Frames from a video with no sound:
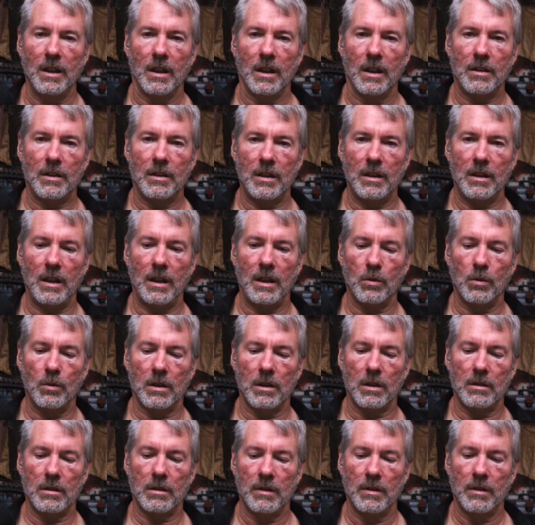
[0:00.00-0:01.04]
Then they
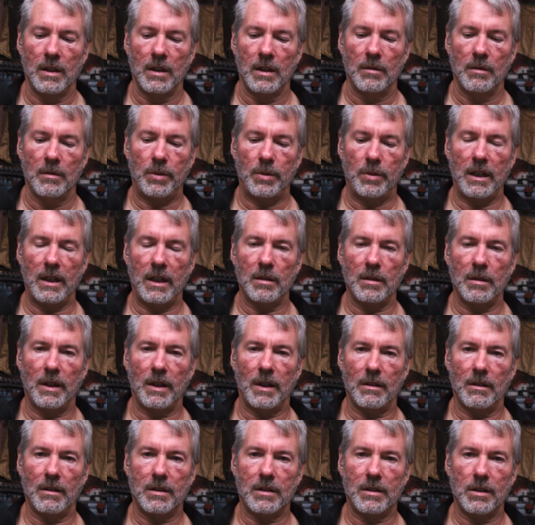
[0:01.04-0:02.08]
will pay the
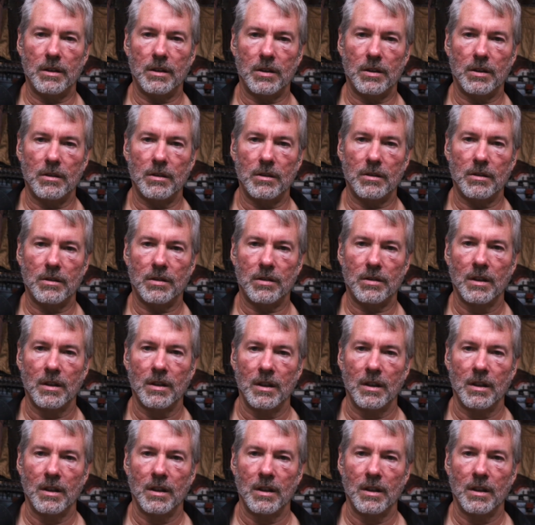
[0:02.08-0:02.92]
politicians